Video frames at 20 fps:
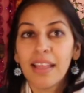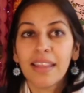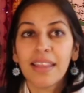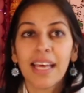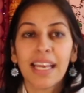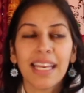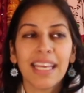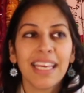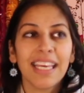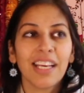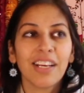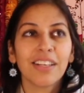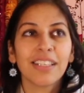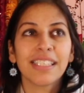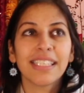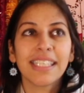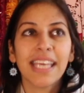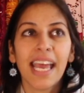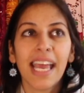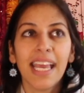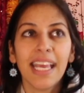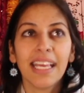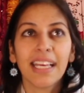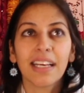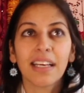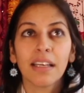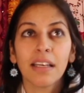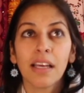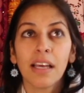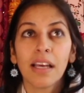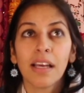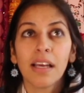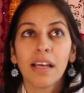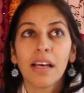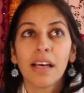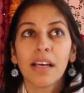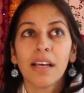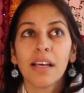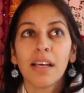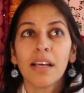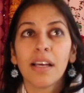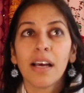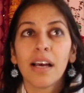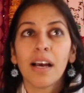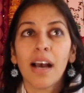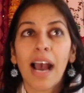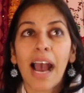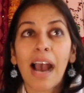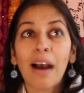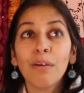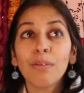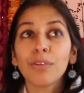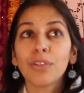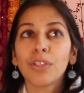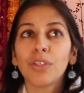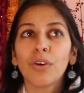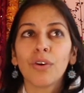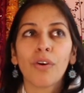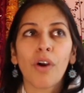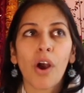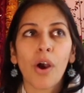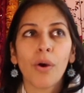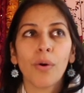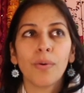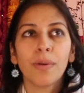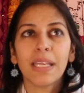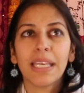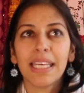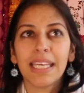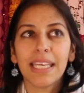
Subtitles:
That he could take out your own